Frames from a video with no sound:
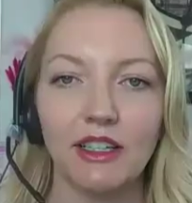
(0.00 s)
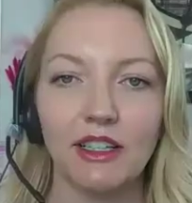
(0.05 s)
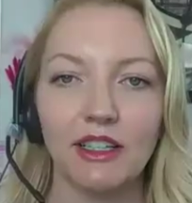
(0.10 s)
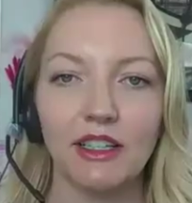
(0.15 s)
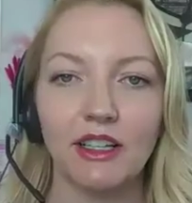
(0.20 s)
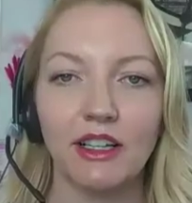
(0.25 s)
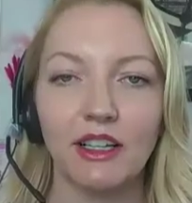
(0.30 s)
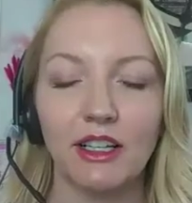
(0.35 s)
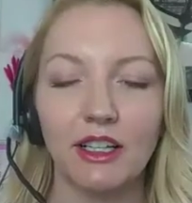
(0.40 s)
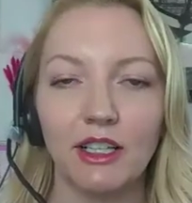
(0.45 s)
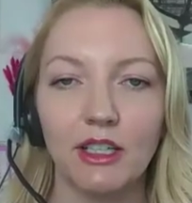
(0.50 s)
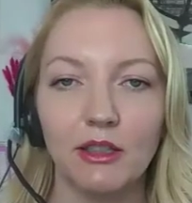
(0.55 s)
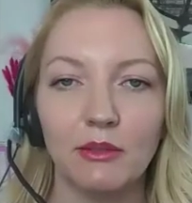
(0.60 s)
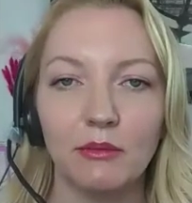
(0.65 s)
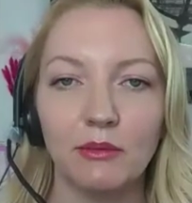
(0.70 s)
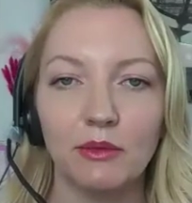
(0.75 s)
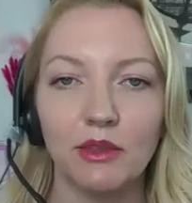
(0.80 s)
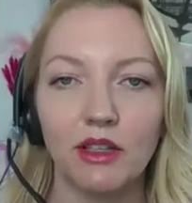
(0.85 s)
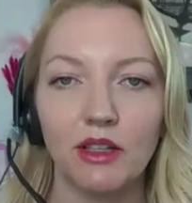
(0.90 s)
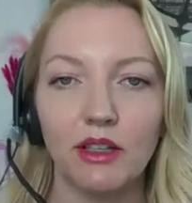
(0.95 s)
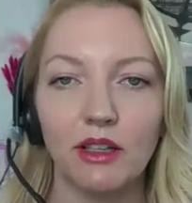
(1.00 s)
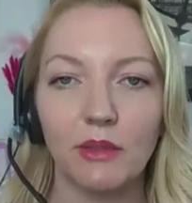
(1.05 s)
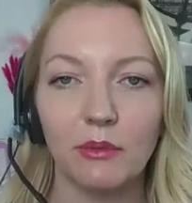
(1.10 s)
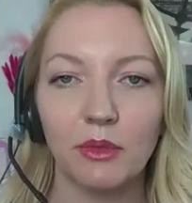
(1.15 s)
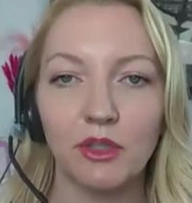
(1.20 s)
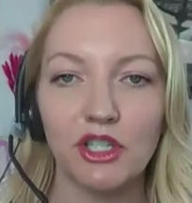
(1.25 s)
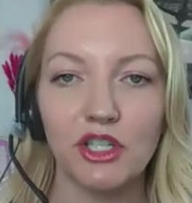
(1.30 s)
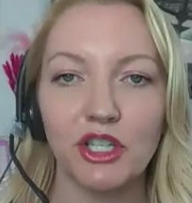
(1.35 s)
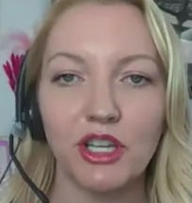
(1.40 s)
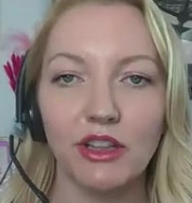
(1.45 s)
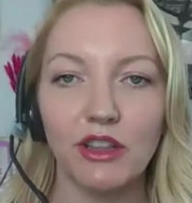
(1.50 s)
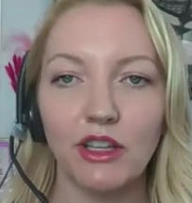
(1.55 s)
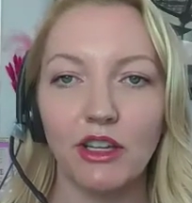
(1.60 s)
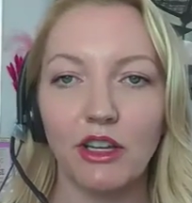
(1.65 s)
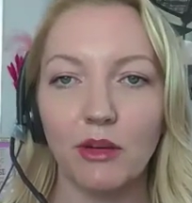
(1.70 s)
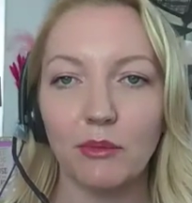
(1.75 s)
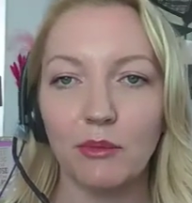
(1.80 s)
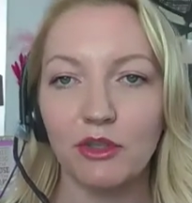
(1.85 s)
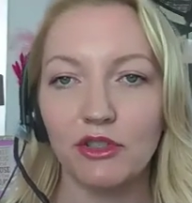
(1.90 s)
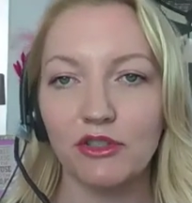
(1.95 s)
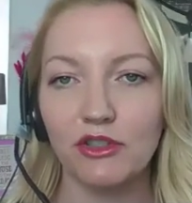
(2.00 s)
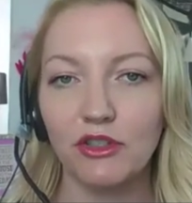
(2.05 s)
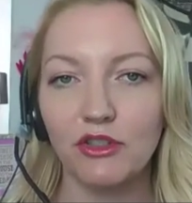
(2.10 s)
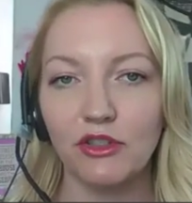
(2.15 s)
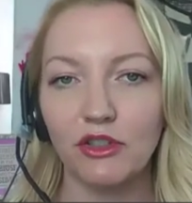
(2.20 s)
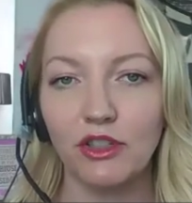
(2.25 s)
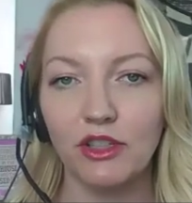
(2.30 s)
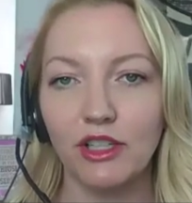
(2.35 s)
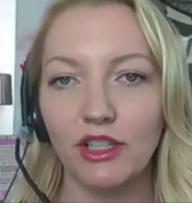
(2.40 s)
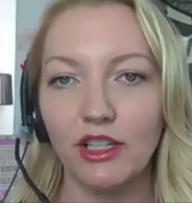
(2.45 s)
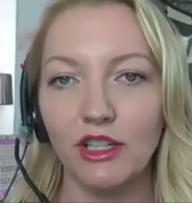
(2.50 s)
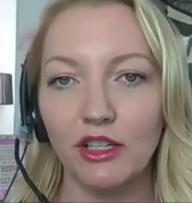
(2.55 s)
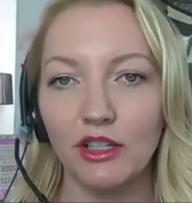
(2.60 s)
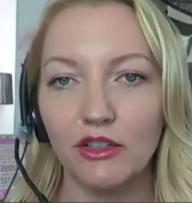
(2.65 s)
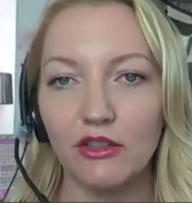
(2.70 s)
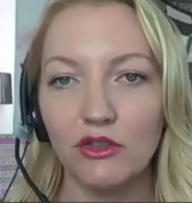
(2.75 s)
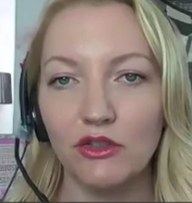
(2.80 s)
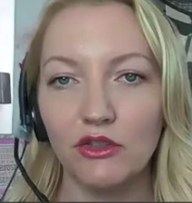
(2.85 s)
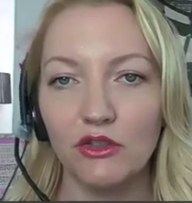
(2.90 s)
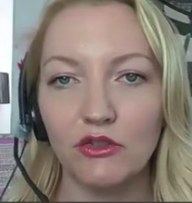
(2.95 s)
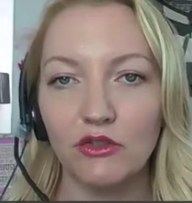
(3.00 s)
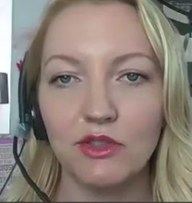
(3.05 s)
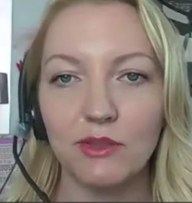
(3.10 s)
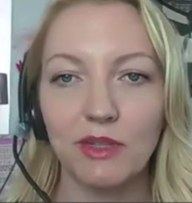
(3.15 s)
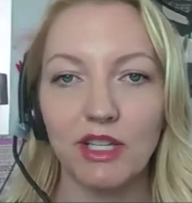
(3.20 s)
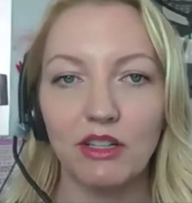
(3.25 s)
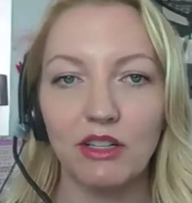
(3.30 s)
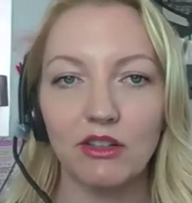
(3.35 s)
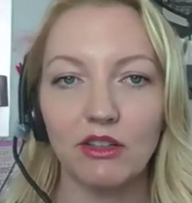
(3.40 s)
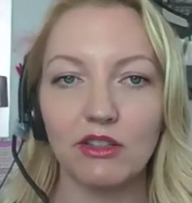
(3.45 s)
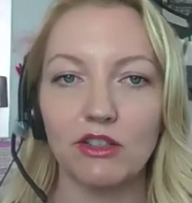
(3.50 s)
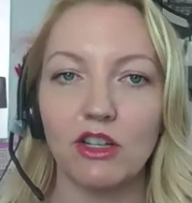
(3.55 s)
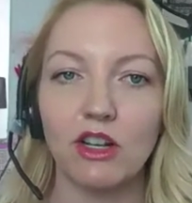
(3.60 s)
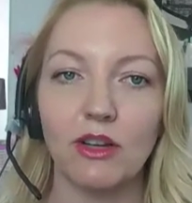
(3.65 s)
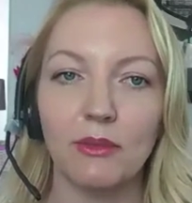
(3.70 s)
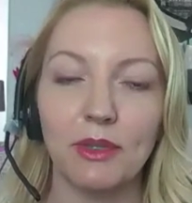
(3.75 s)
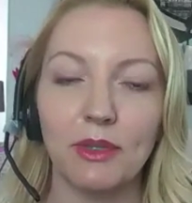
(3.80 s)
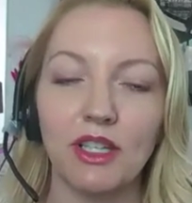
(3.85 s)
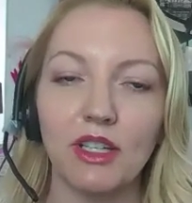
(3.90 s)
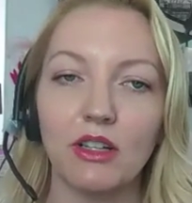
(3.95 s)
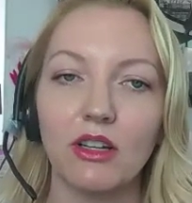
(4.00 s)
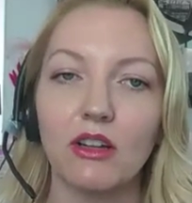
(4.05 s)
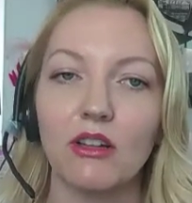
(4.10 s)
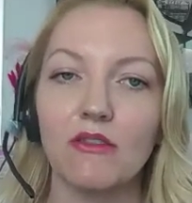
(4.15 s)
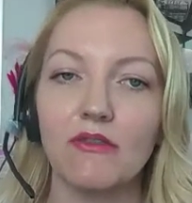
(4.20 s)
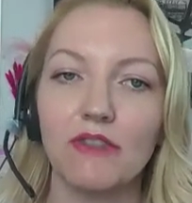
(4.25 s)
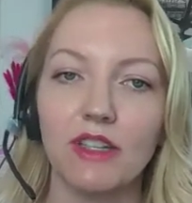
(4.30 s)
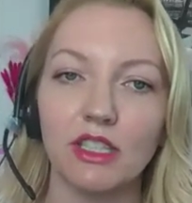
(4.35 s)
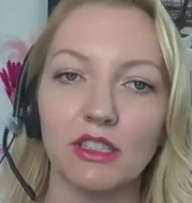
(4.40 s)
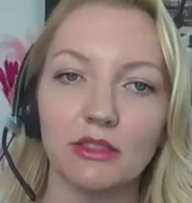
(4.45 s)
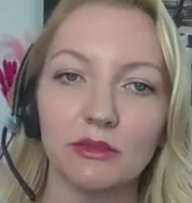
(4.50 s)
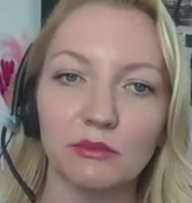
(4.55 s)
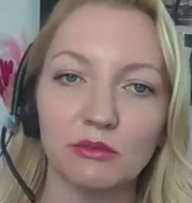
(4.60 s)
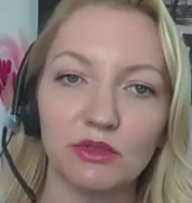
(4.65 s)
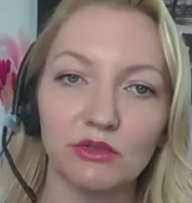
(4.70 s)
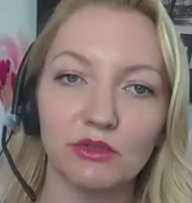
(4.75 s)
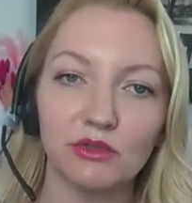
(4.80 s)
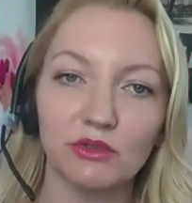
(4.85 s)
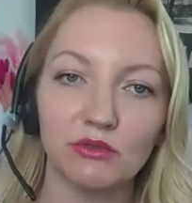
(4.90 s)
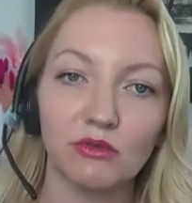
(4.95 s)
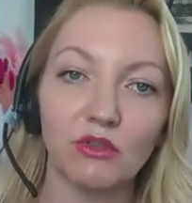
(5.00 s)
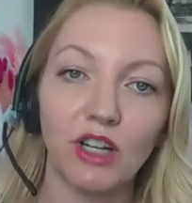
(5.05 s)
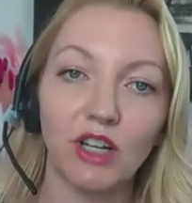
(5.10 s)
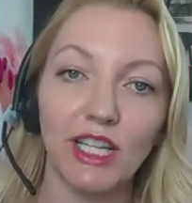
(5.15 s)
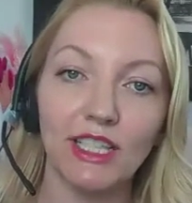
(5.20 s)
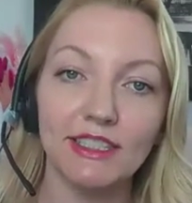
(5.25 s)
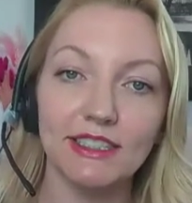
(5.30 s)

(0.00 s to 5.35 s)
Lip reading: I appreciate the opportunity to speak on the topic of victims' rights,